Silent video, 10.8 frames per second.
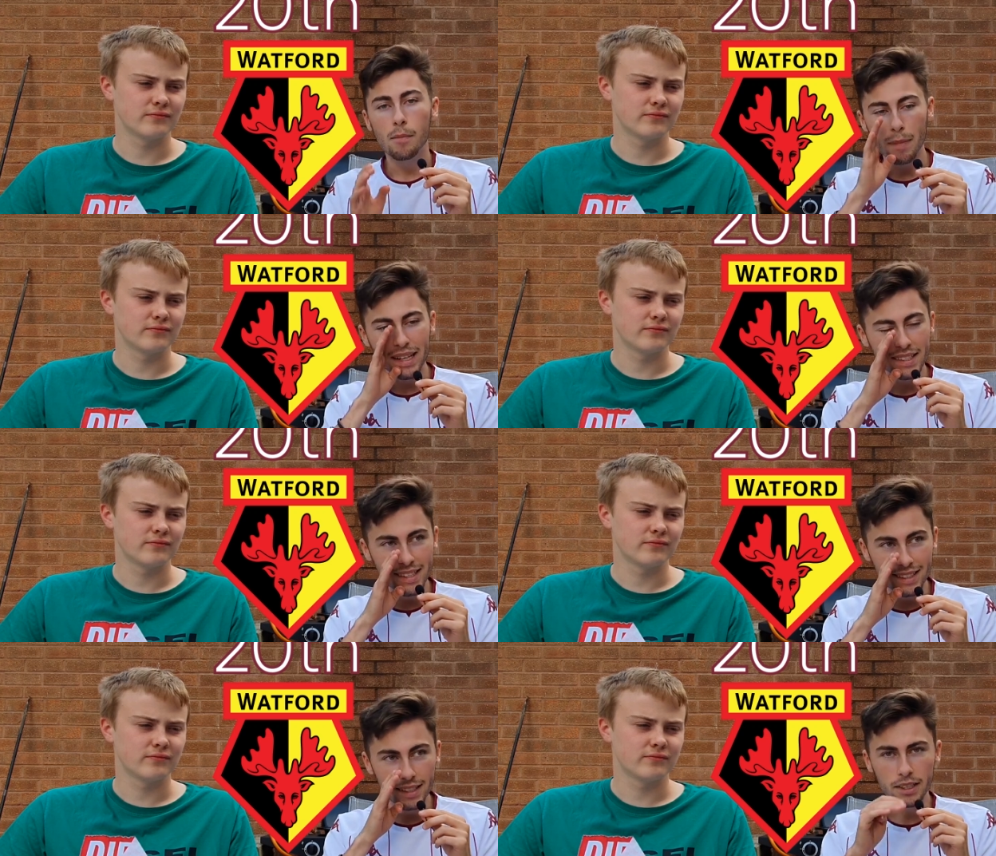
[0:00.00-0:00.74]
Speaker 1: Man
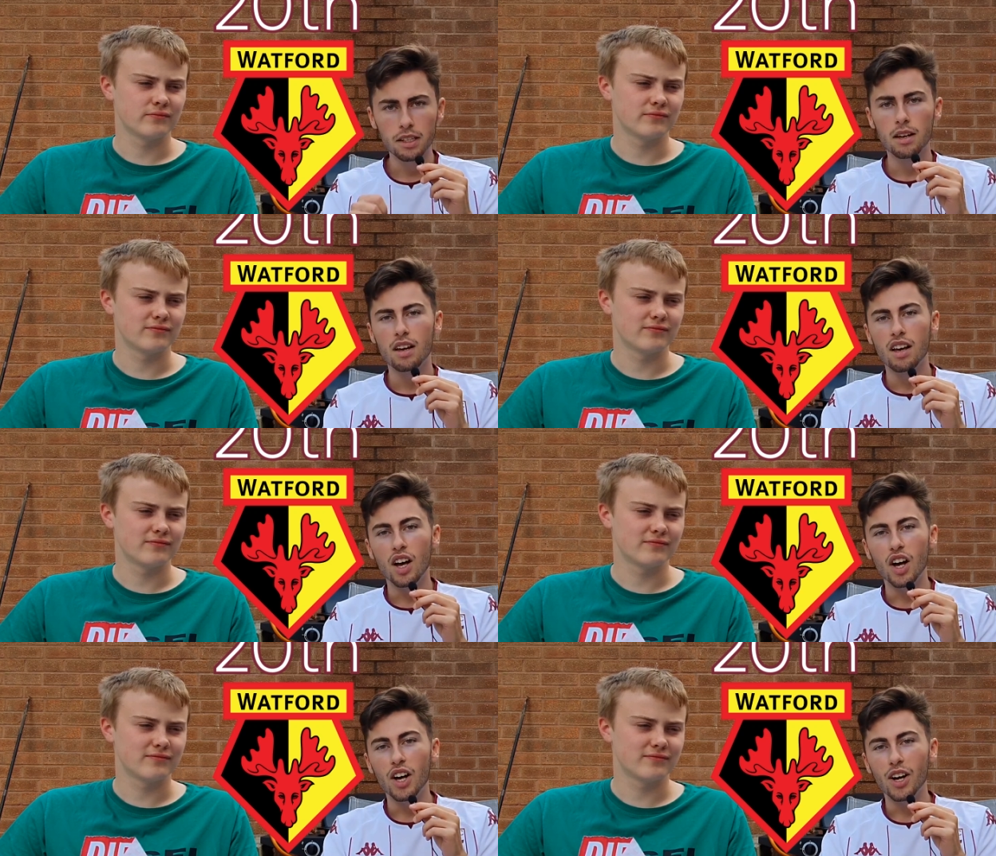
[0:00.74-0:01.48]
City,
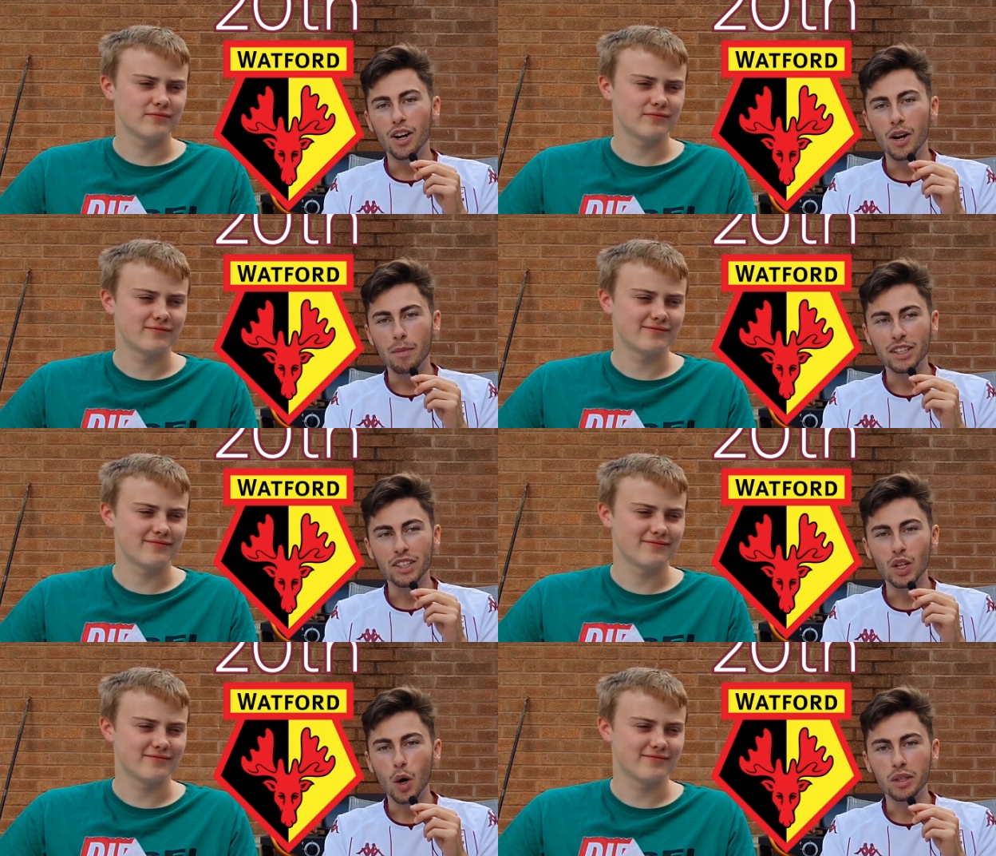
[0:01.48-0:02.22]
Man
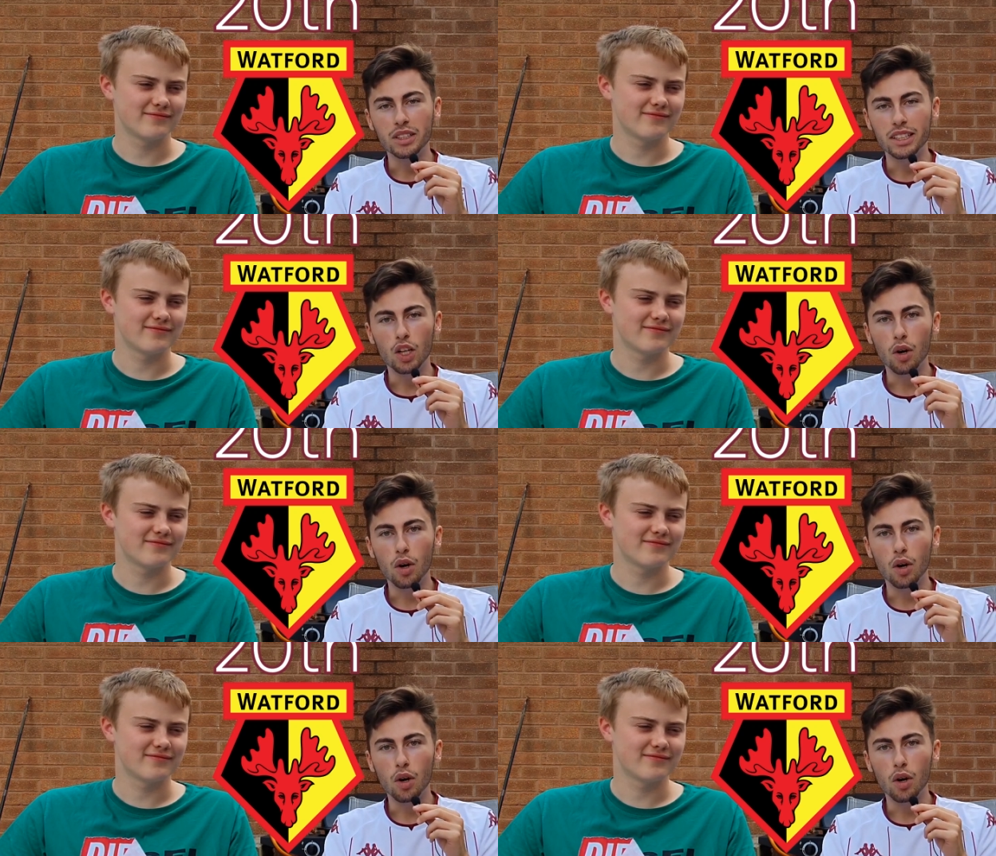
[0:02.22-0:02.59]
United.